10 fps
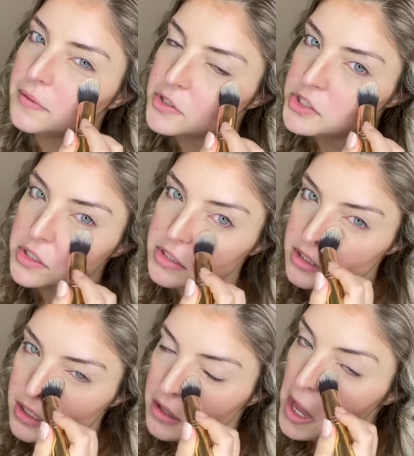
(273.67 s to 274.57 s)
Just
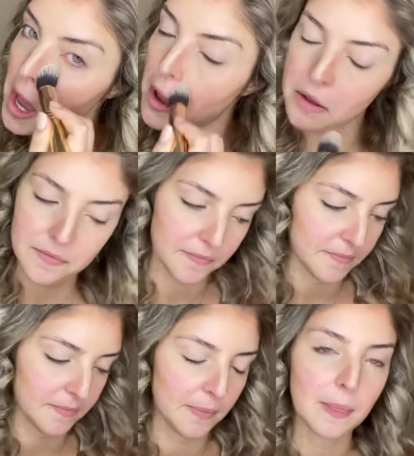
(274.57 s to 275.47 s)
like that.
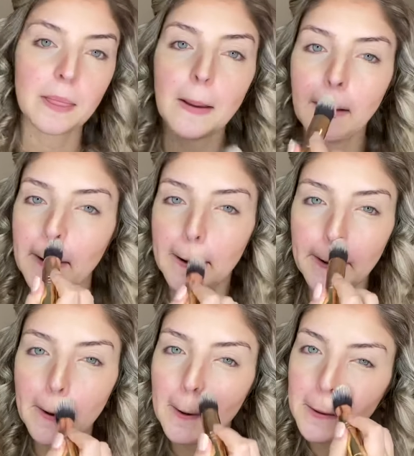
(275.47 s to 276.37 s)
Under your
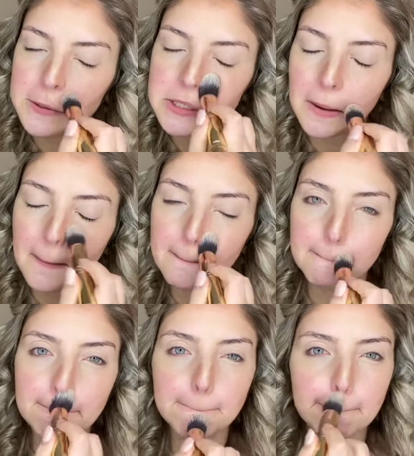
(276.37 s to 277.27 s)
nose.
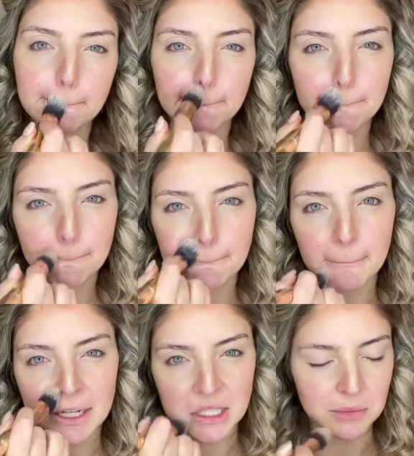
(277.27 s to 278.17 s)

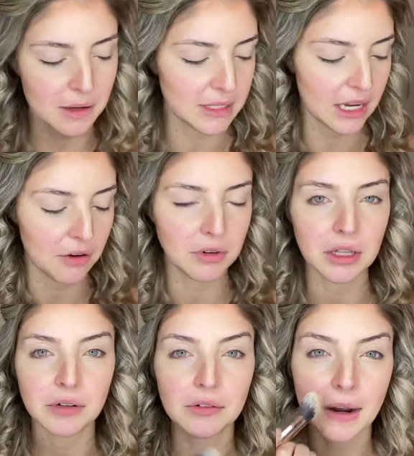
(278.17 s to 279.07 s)
Like sometimes I get really,
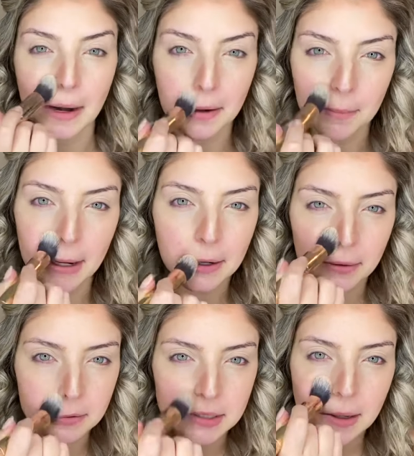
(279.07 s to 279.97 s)
really red under my
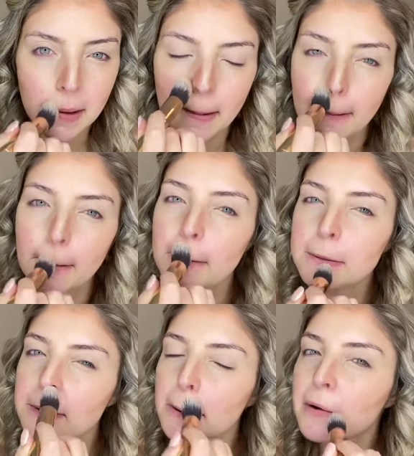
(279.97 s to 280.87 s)
nose.
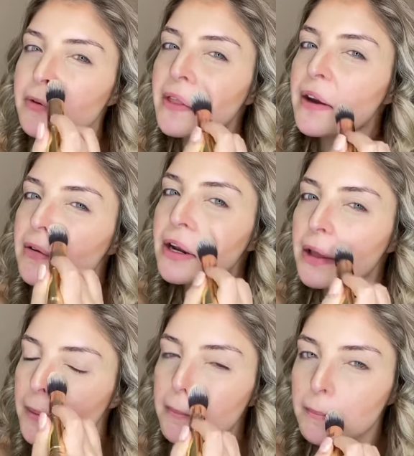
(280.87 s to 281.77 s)
This will cover that right
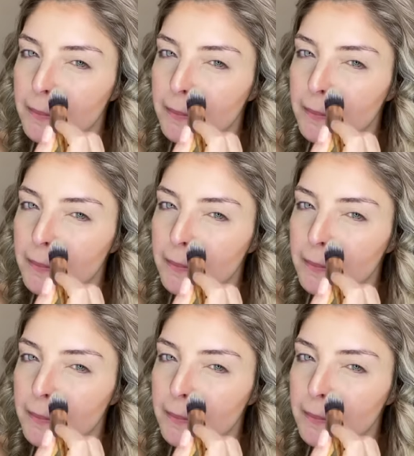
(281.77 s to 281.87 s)
up.